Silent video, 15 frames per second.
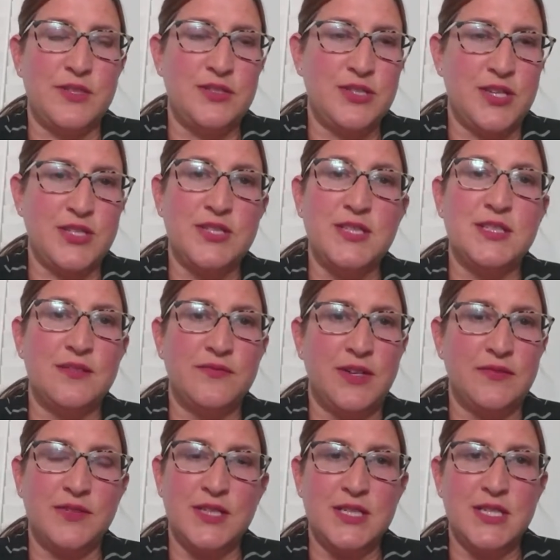the justice
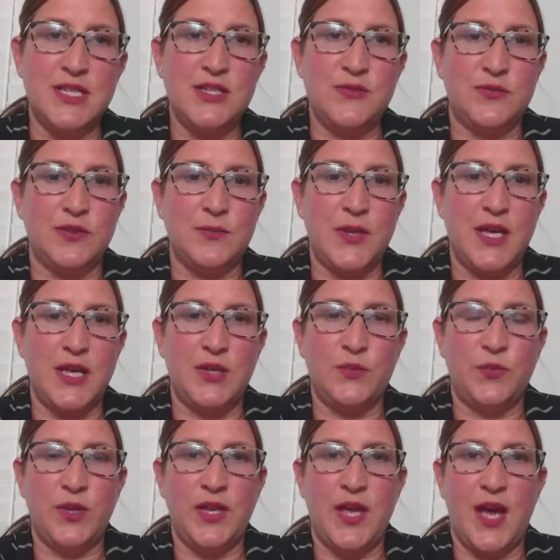involved continuum,
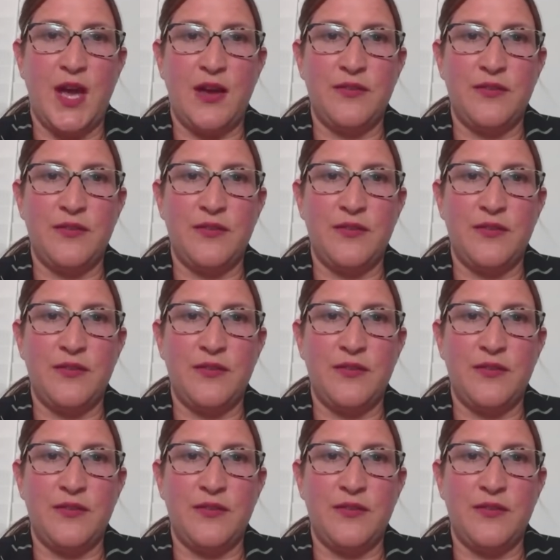and we